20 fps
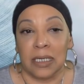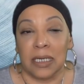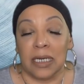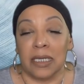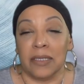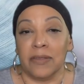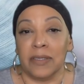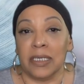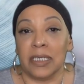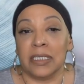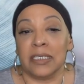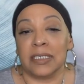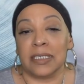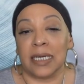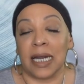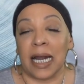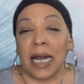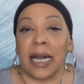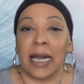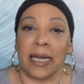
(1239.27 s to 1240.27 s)
And these
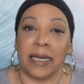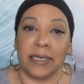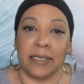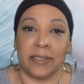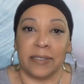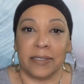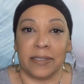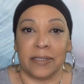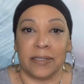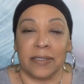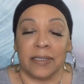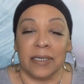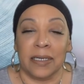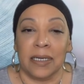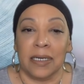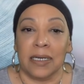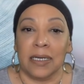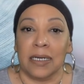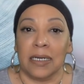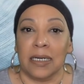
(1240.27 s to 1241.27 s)
guides
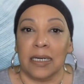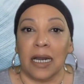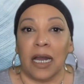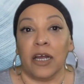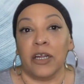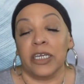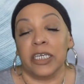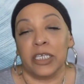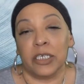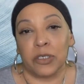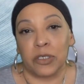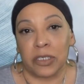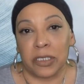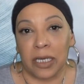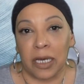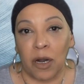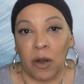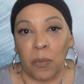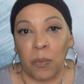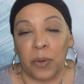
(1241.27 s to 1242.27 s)
are here to
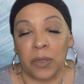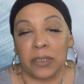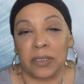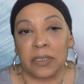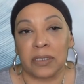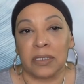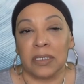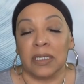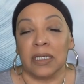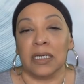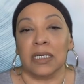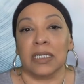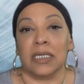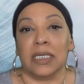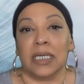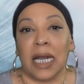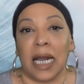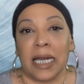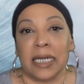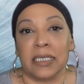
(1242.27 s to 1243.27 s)
help us,
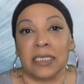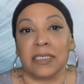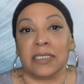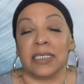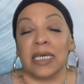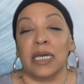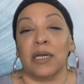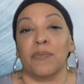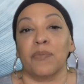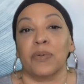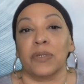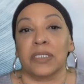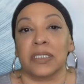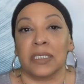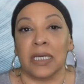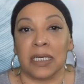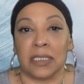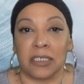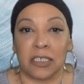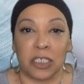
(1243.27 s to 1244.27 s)
guide us, and
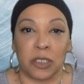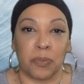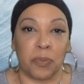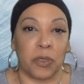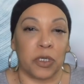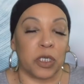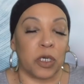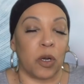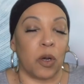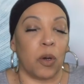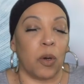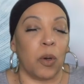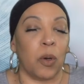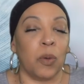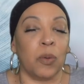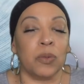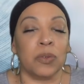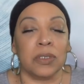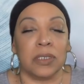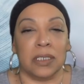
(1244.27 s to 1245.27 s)
protect us, but
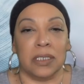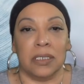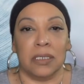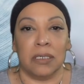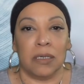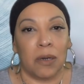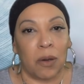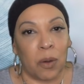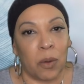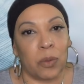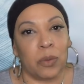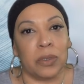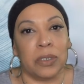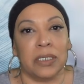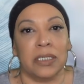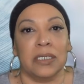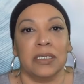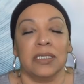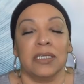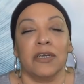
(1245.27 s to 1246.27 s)
only
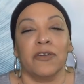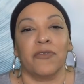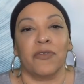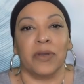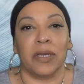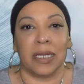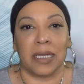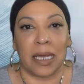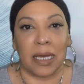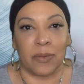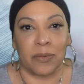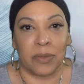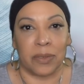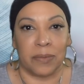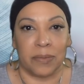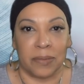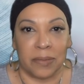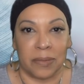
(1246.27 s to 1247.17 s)
if we allow them.